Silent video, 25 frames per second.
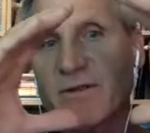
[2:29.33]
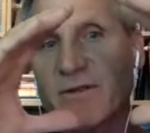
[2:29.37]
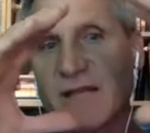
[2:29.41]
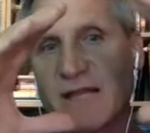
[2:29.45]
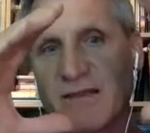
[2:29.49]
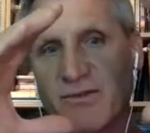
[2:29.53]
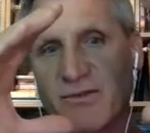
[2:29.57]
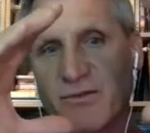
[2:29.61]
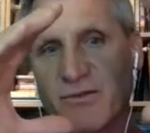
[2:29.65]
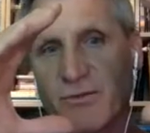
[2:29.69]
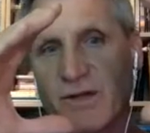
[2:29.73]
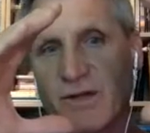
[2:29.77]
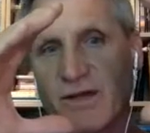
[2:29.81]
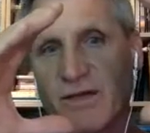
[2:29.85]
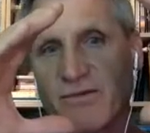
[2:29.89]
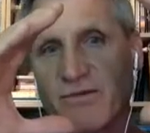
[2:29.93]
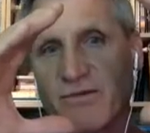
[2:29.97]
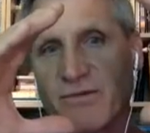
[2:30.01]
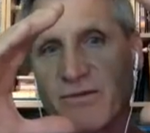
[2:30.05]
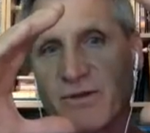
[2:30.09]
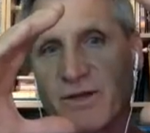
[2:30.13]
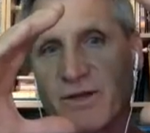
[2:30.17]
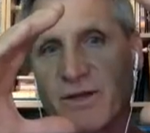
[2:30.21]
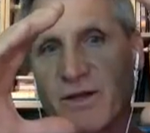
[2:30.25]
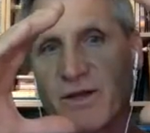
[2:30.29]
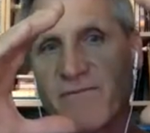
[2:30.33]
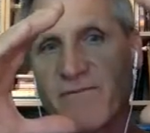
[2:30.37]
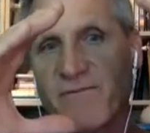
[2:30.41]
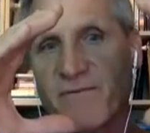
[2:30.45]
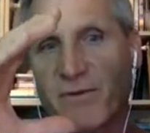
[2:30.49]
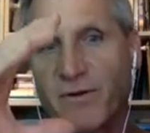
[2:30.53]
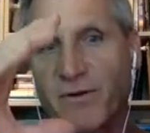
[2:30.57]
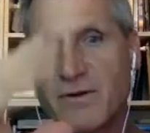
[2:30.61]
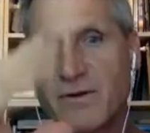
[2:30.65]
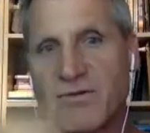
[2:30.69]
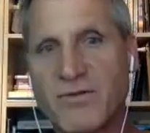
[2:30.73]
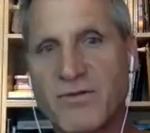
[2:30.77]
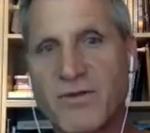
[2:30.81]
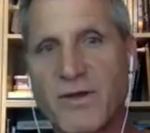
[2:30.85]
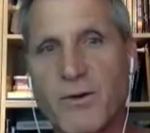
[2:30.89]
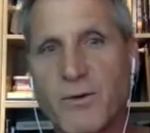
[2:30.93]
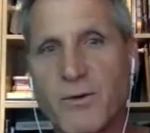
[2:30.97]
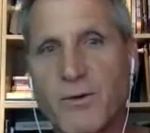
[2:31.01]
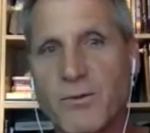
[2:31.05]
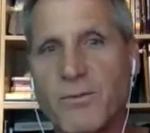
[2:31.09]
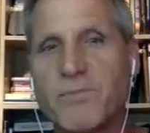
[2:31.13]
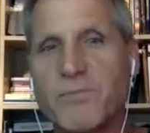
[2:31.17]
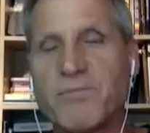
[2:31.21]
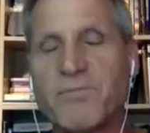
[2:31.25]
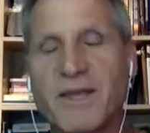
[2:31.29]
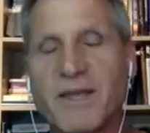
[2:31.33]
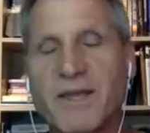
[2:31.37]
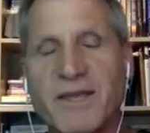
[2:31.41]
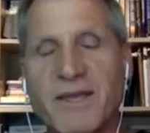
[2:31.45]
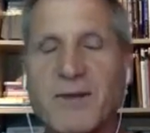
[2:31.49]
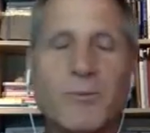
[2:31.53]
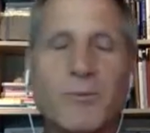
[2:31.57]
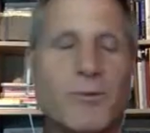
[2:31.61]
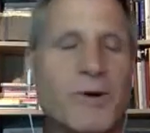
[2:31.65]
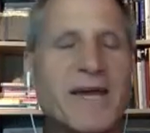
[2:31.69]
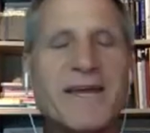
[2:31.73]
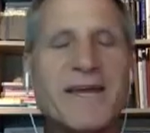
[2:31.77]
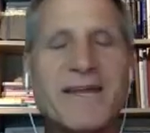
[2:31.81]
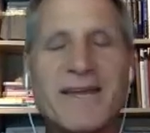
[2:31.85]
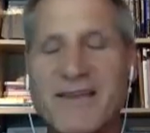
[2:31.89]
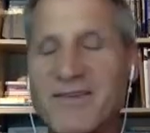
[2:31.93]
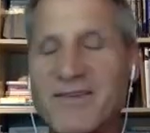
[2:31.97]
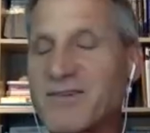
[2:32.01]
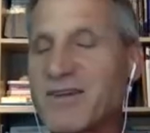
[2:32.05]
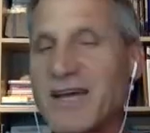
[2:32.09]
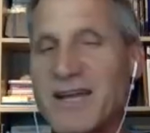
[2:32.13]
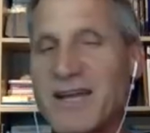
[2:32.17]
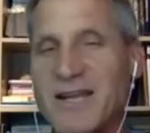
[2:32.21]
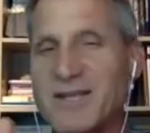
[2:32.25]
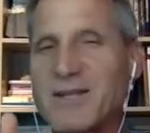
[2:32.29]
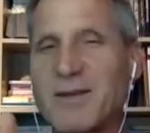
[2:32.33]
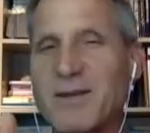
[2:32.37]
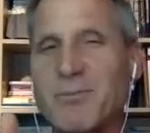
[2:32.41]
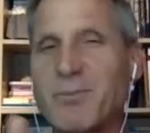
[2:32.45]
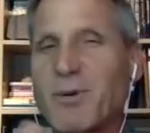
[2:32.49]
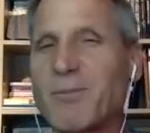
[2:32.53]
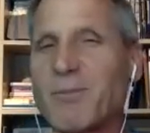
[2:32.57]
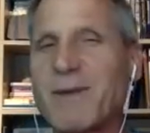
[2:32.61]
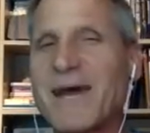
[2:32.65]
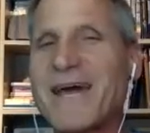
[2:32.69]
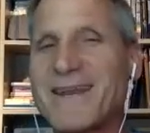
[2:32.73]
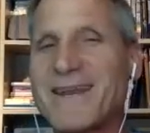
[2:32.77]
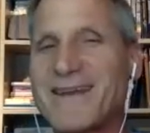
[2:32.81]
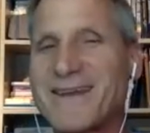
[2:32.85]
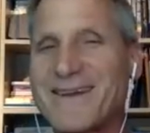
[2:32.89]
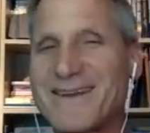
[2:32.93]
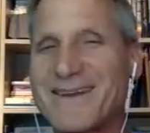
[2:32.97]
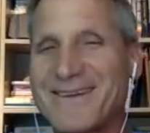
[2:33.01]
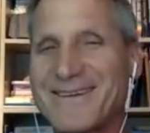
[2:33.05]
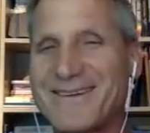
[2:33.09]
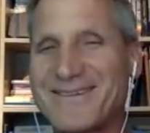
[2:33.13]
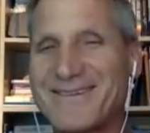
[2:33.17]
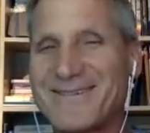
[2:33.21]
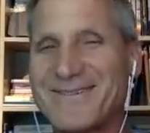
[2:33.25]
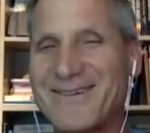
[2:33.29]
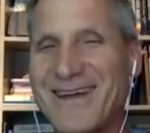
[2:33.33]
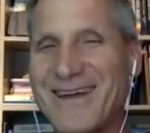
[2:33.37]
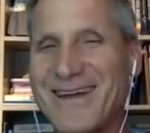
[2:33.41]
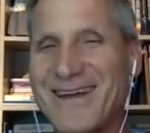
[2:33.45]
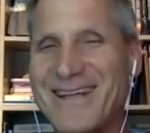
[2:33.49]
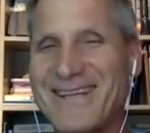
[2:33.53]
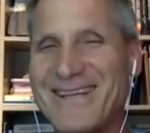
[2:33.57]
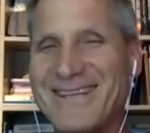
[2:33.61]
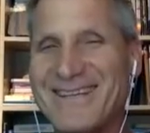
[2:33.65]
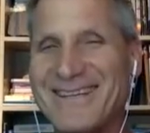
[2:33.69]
that stress to comfort. So in a way, that's kind of diplomatic, right?